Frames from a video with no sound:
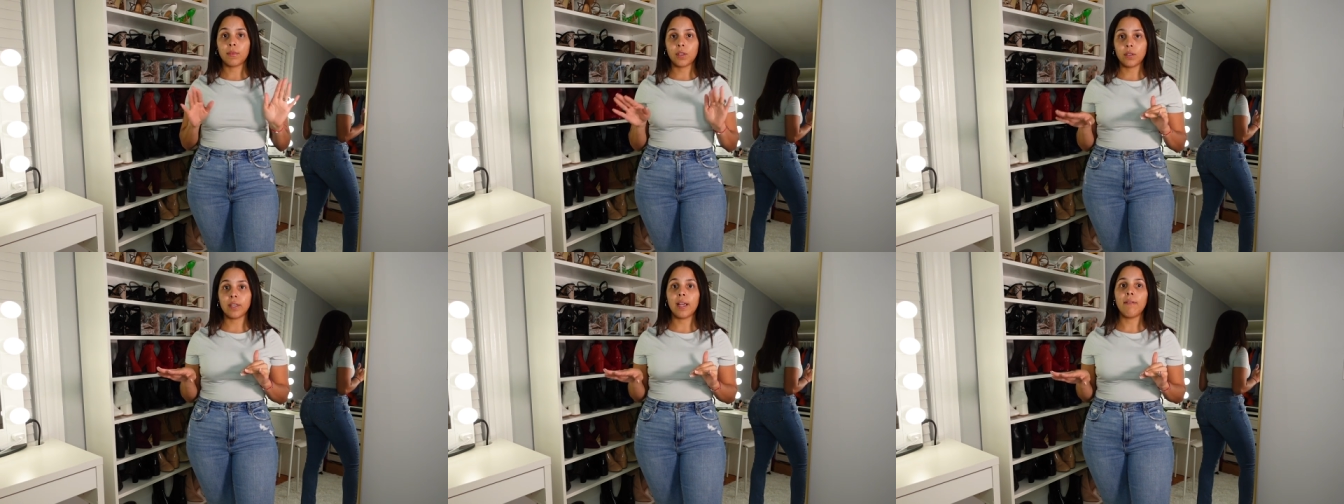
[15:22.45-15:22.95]

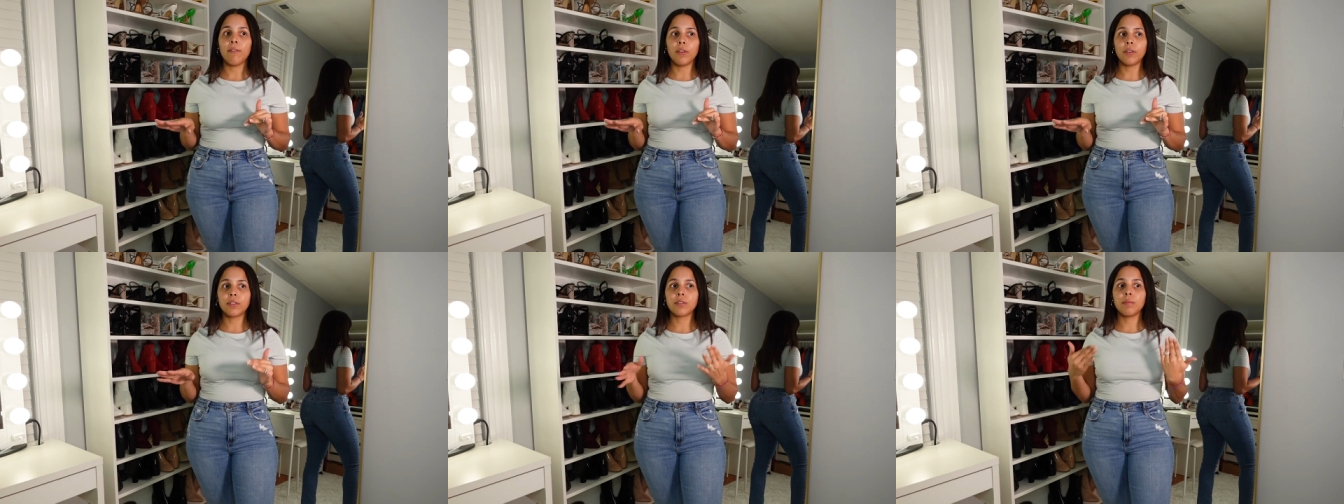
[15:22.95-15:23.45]
because I have
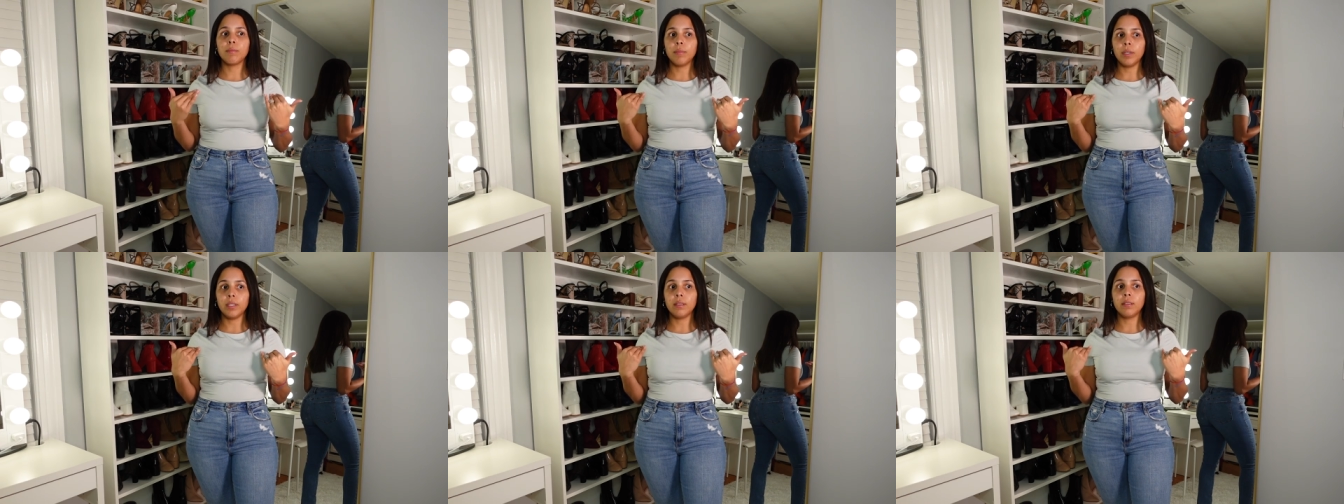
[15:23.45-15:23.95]
others
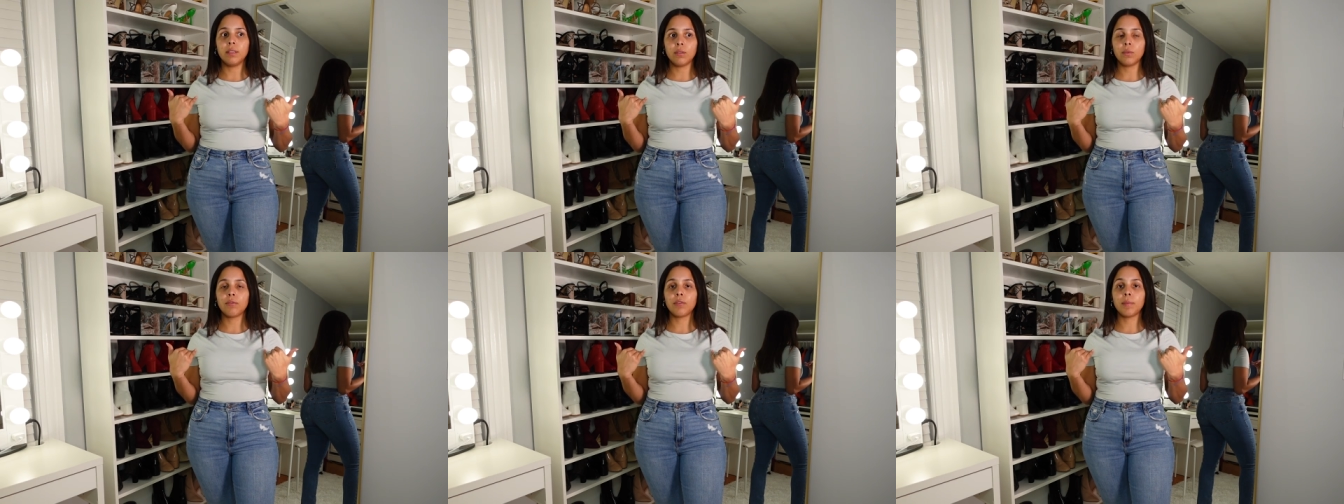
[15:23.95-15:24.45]
but this
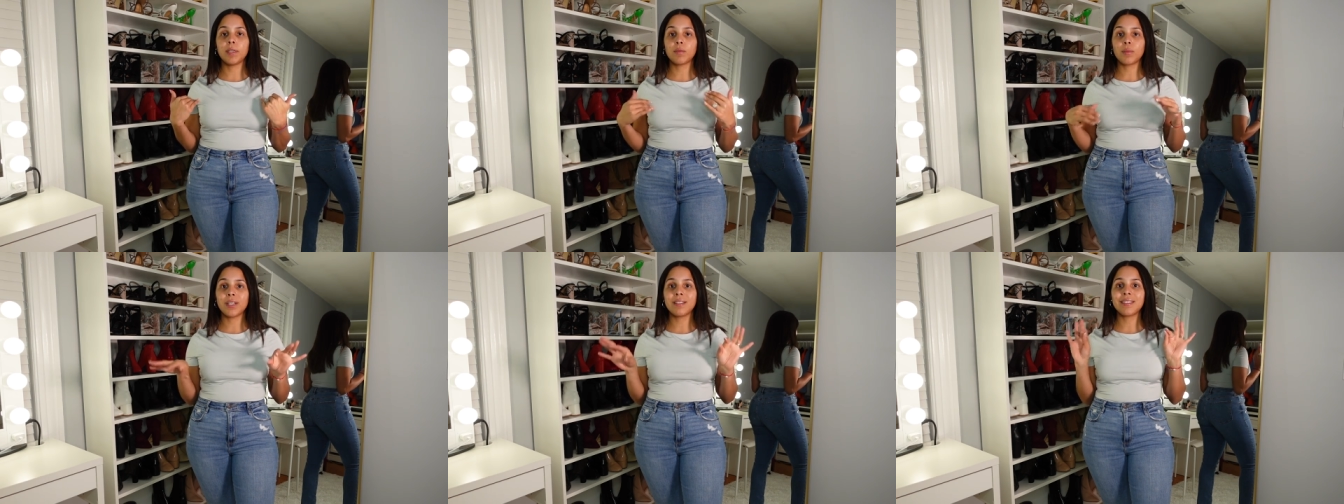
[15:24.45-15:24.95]
one from
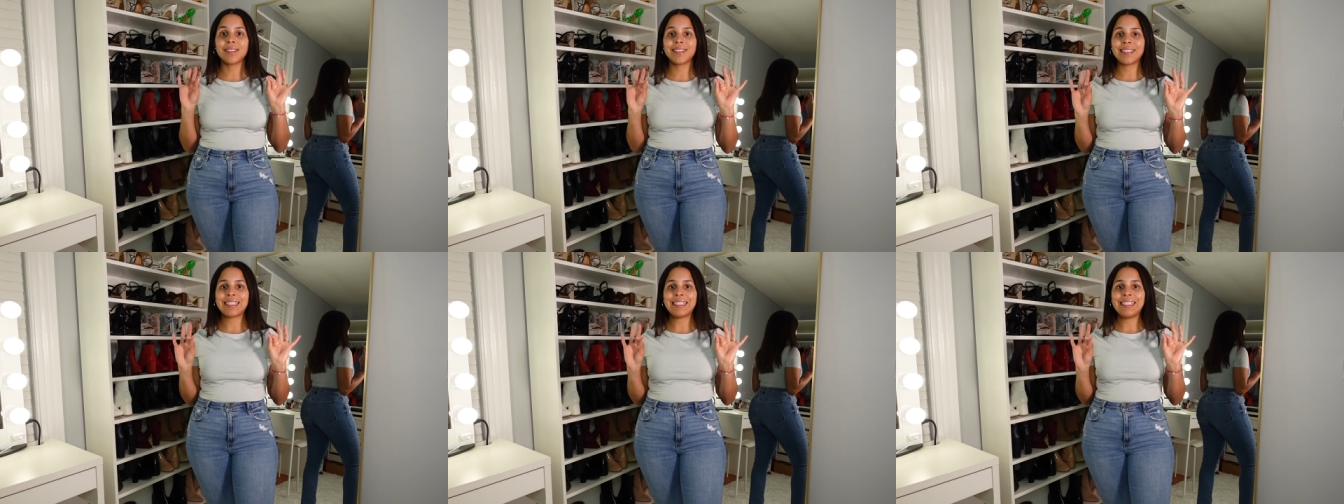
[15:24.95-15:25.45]
Express,
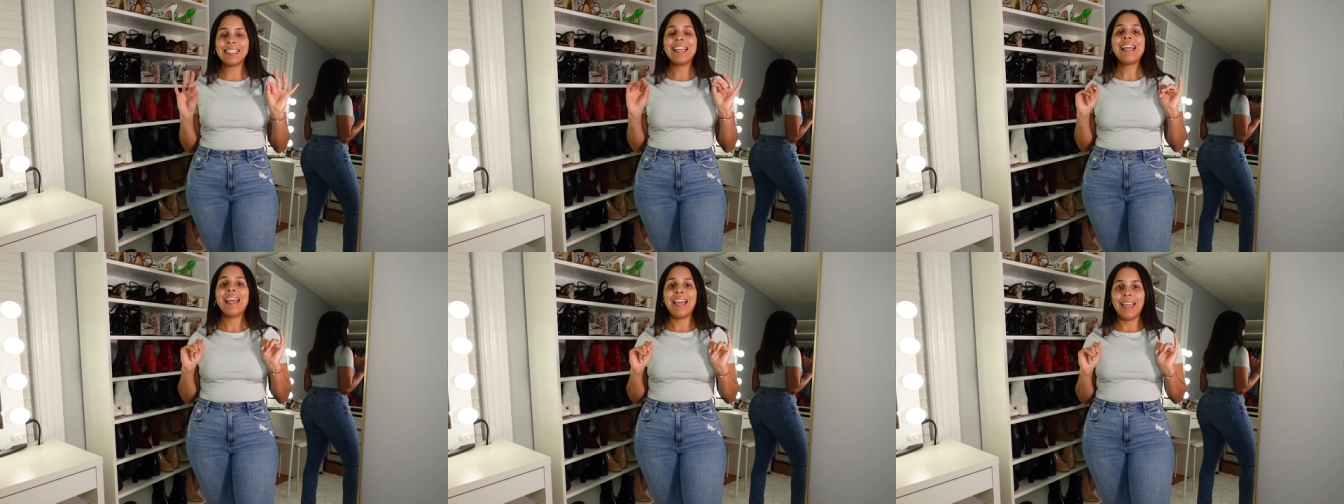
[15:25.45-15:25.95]

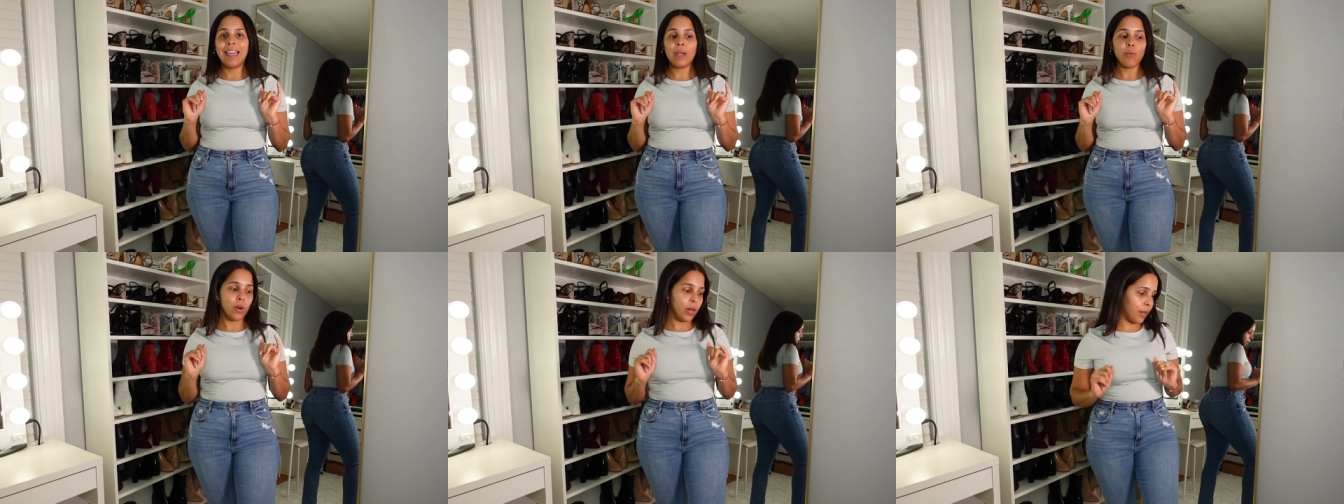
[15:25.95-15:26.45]
A1.